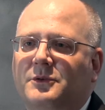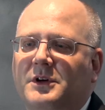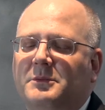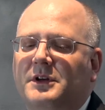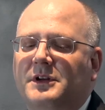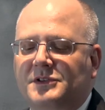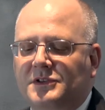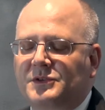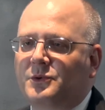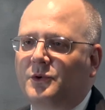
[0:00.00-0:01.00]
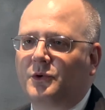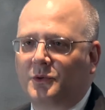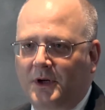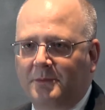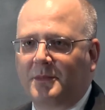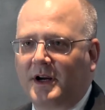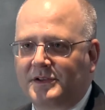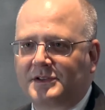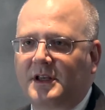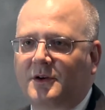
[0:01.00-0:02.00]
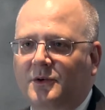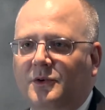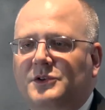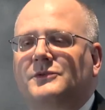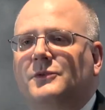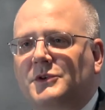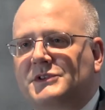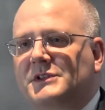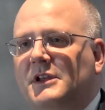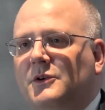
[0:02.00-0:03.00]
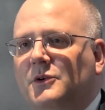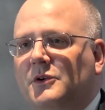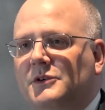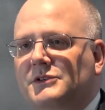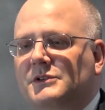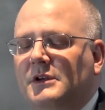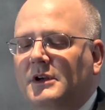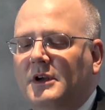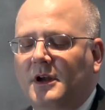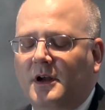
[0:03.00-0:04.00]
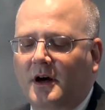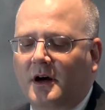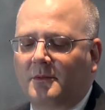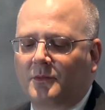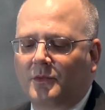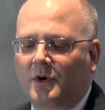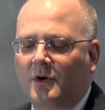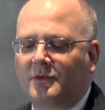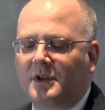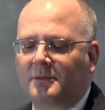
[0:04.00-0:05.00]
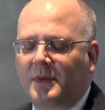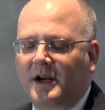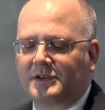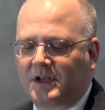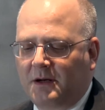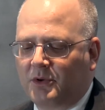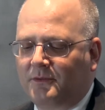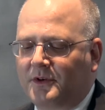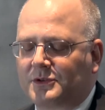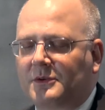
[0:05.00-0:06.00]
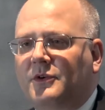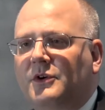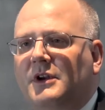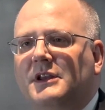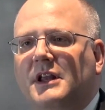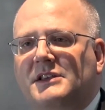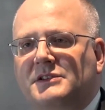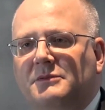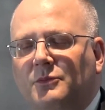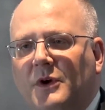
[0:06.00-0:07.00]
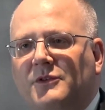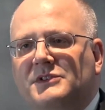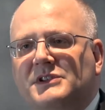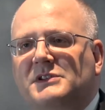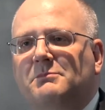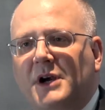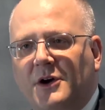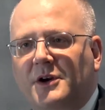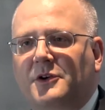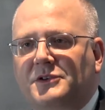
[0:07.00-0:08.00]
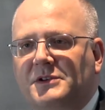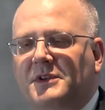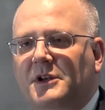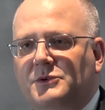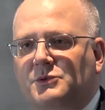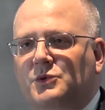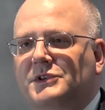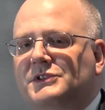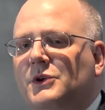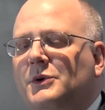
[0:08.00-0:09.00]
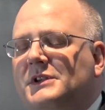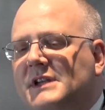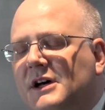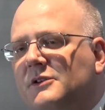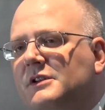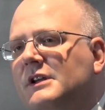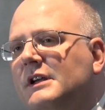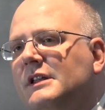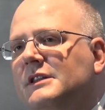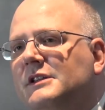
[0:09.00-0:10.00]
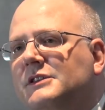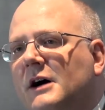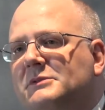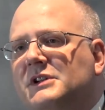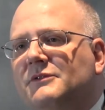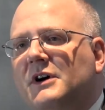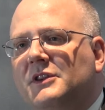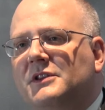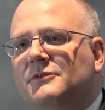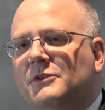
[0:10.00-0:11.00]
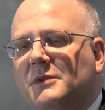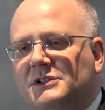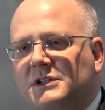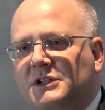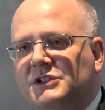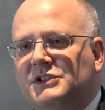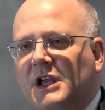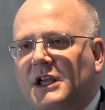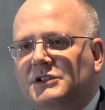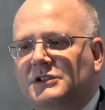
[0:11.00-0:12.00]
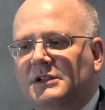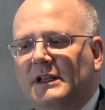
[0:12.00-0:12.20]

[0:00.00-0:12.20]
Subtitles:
Agreement is a tool created by stakeholders for stakeholders. Over the past couple of years, we've heard it as referenced as a barrier, something that was really slowing down the adoption of health information exchange.